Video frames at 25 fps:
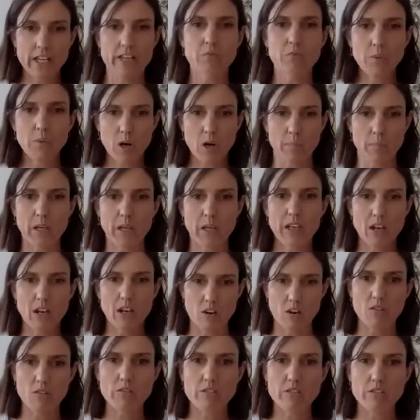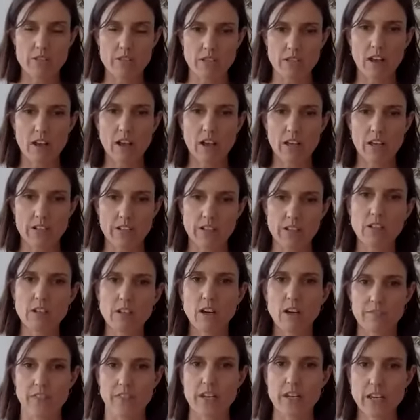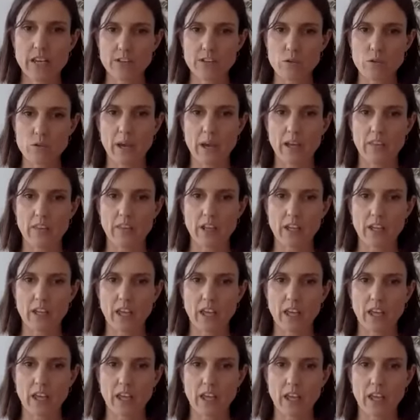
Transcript: properly alongside of the naturopathic care.